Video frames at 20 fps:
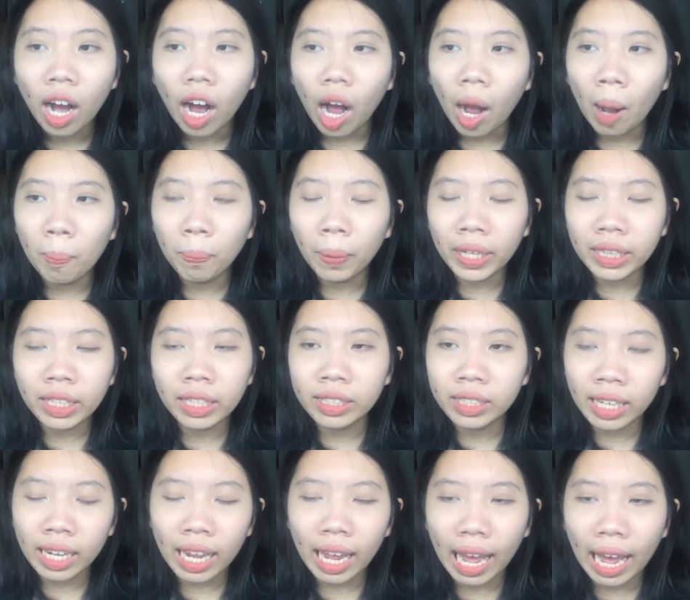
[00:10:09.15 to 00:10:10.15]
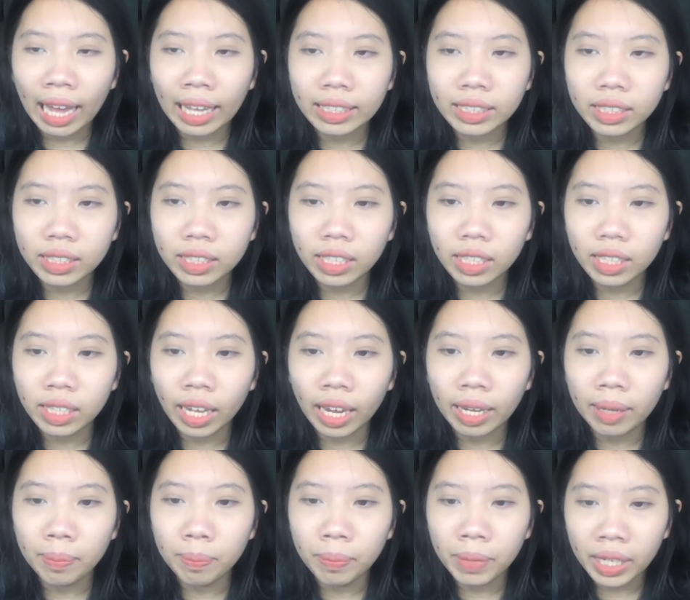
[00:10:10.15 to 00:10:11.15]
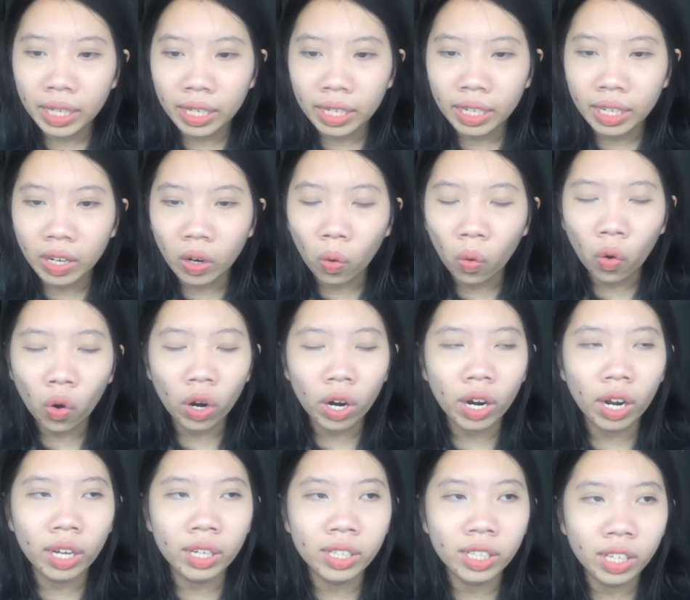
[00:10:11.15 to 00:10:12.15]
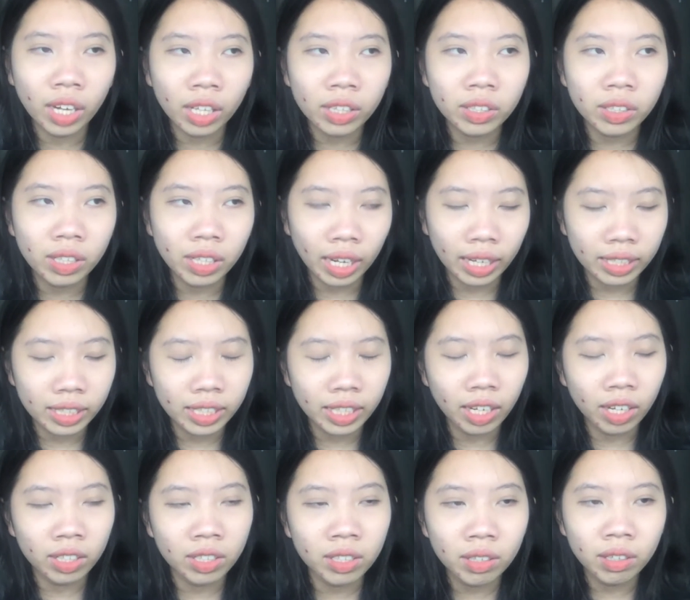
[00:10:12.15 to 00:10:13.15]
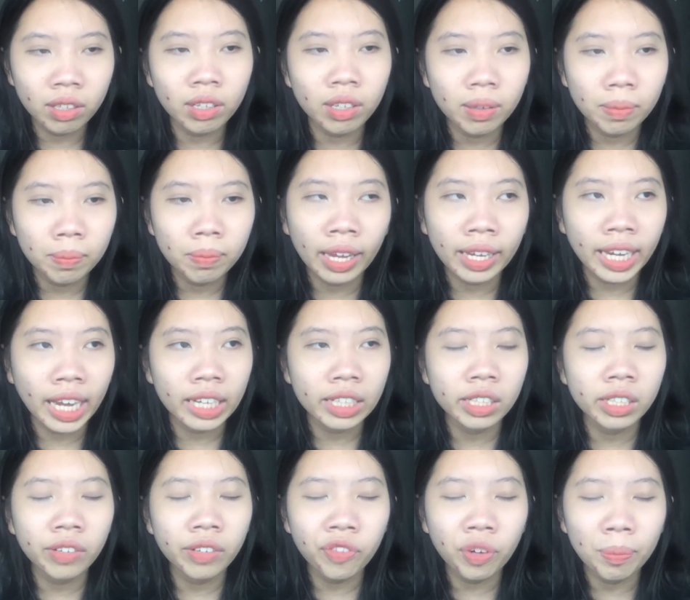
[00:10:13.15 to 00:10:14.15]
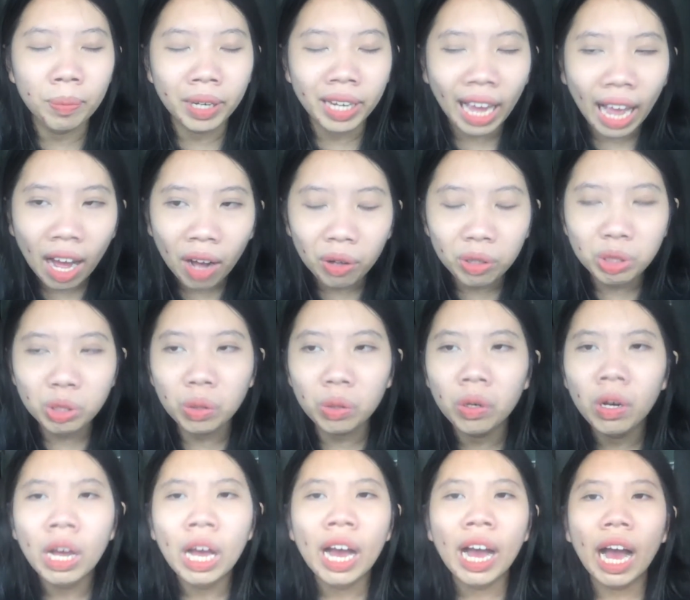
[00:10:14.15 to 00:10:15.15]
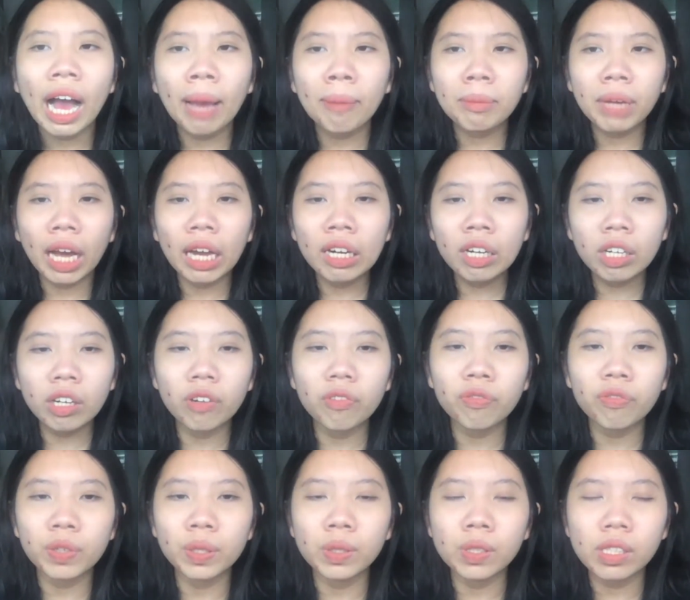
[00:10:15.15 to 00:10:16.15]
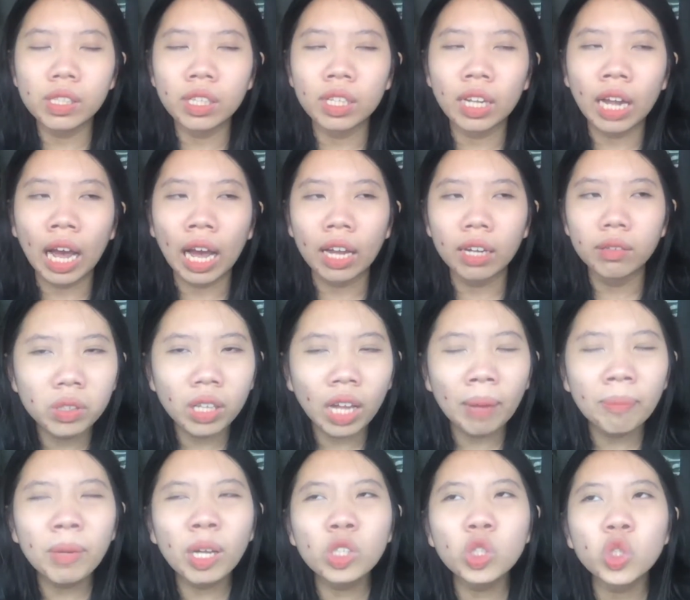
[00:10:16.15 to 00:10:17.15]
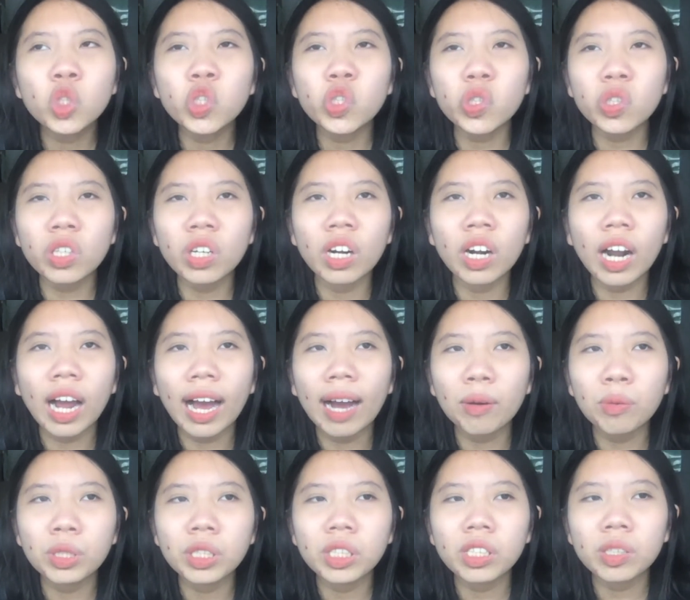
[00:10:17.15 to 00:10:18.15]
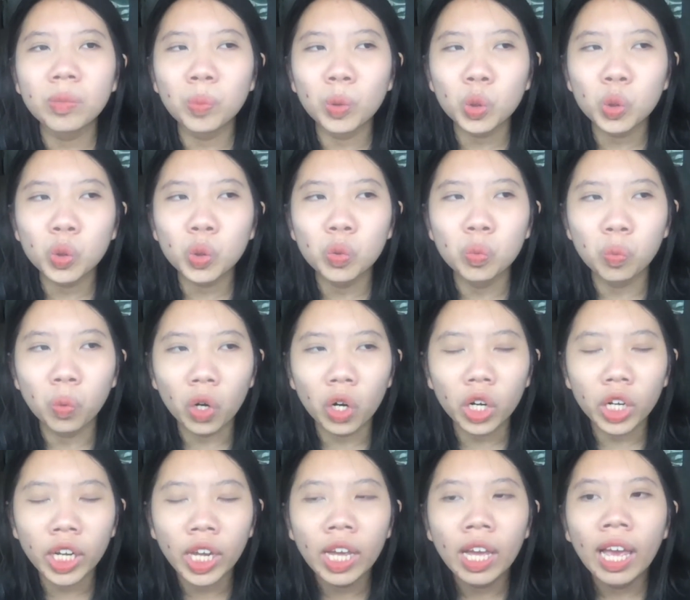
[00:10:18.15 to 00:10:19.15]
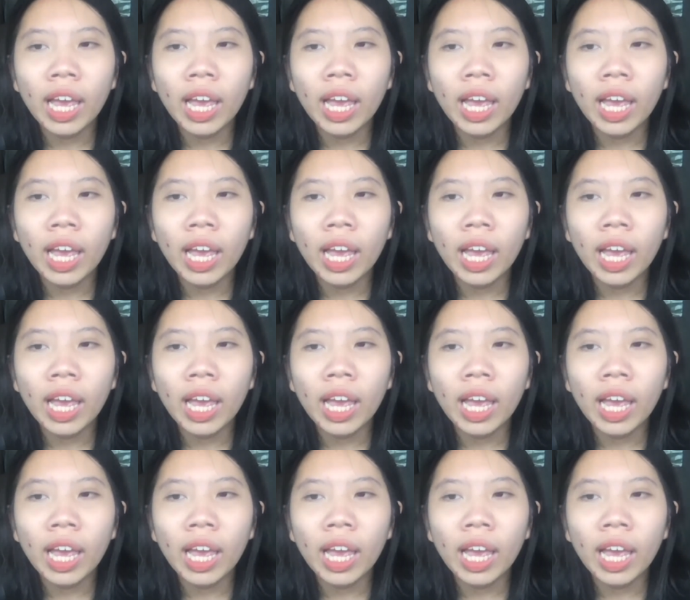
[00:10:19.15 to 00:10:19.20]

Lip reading: But they didn't ask like me or another, like the other candidate from Macau. So I'm kind of confused in that. I'm not sure how it's supposed to work.